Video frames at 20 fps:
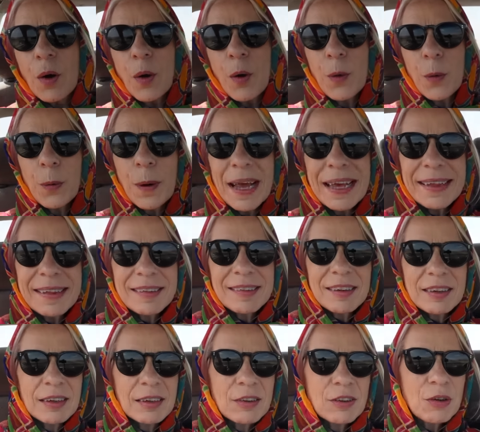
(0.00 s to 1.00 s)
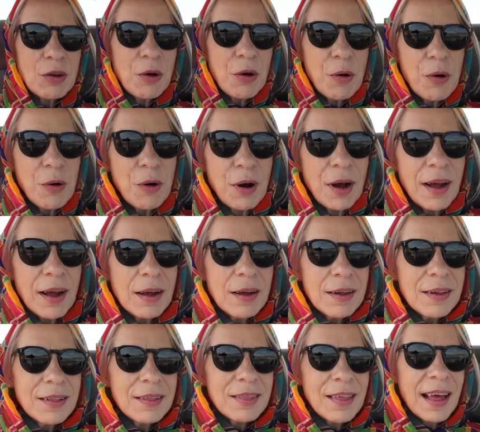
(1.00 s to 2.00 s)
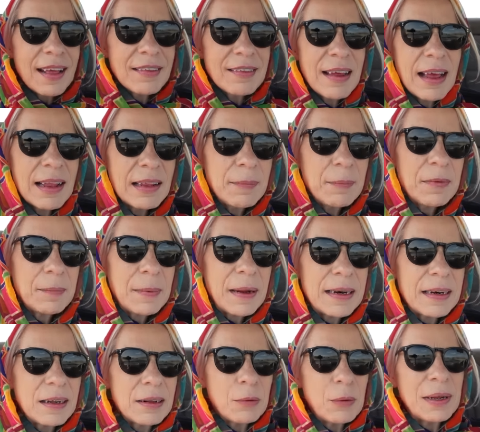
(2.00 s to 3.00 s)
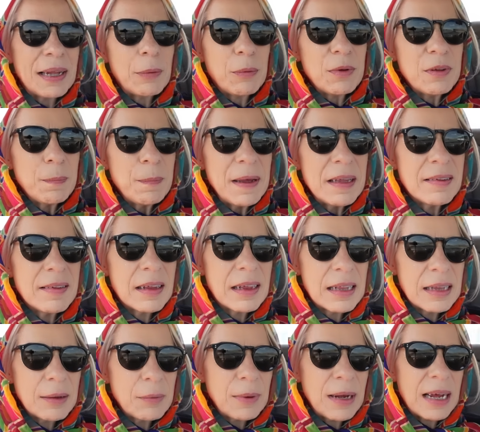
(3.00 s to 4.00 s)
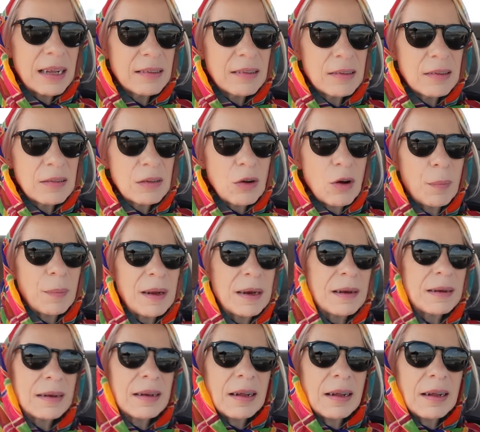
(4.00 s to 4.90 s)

All right. So that Taliban, well, it was basically we had to stop and